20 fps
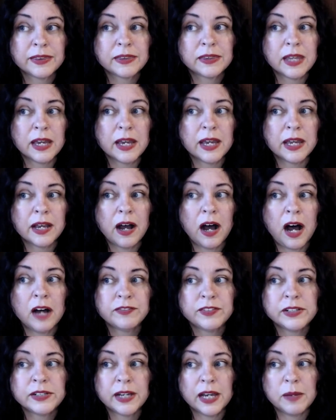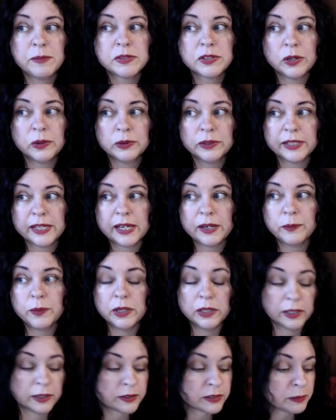They oftentimes only
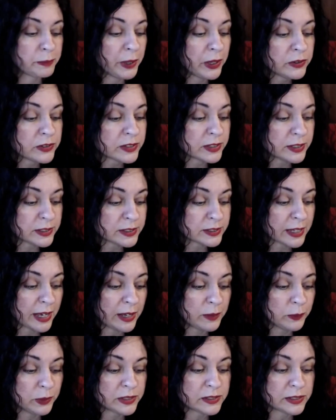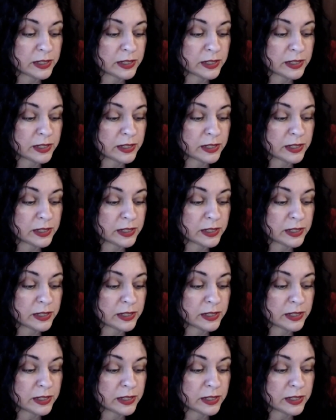will expose this side once